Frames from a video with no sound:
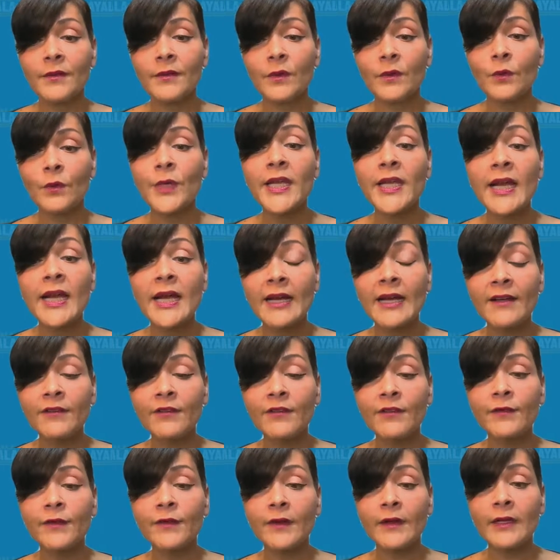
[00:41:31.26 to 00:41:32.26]
We
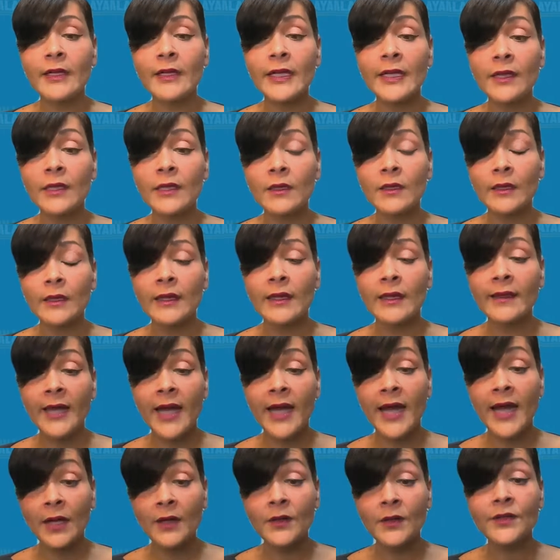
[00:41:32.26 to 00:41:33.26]
have in the
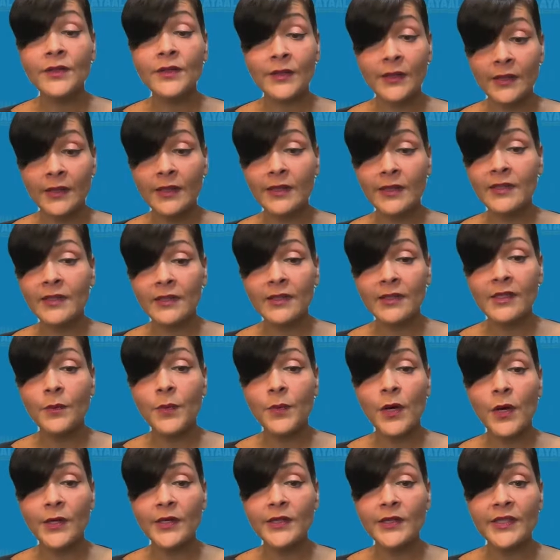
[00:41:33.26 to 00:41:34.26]
House, and this is the
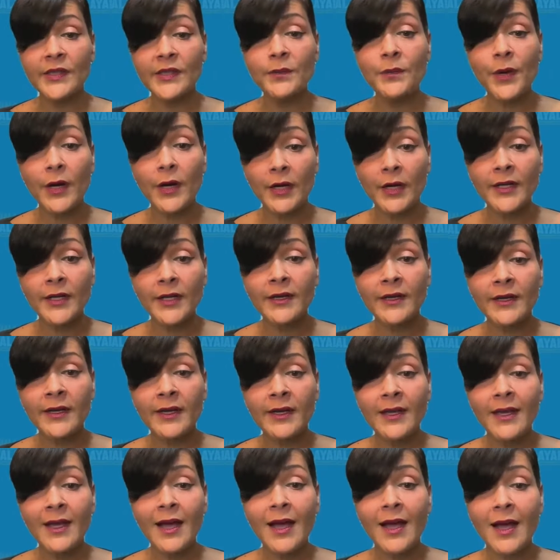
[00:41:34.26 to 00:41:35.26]
partisan part,
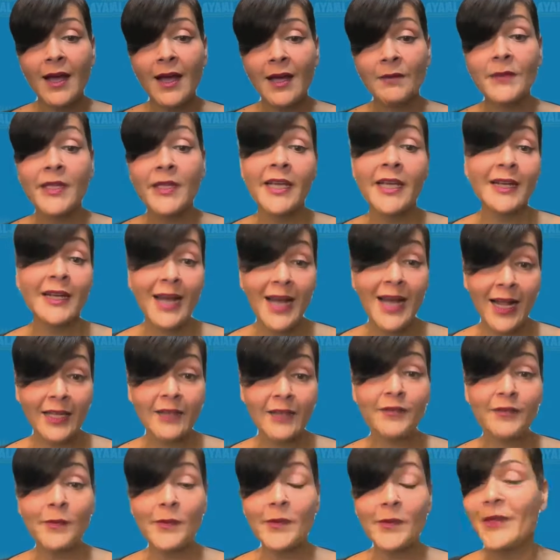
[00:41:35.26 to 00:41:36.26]

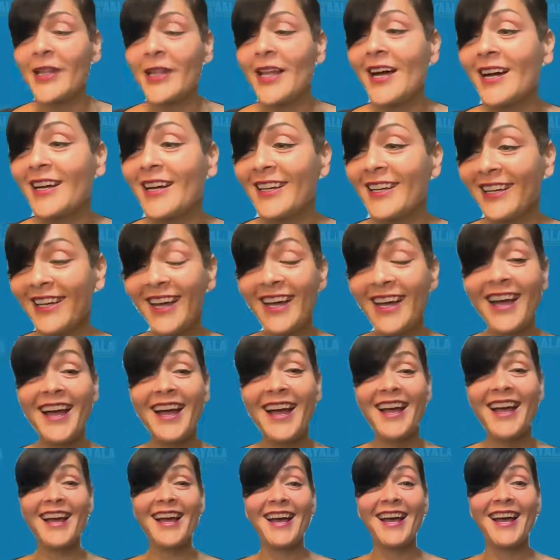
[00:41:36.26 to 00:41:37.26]
Hala from the block.
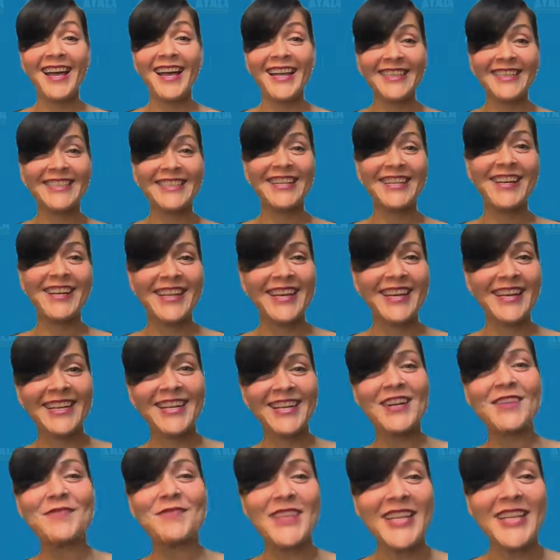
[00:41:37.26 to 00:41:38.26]
I saw that
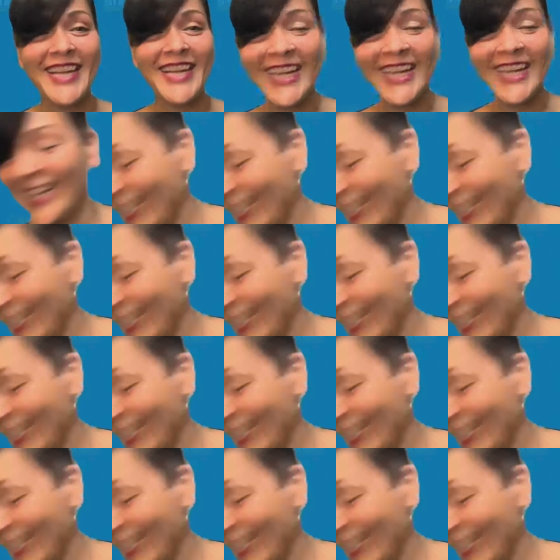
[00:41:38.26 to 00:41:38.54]
comment.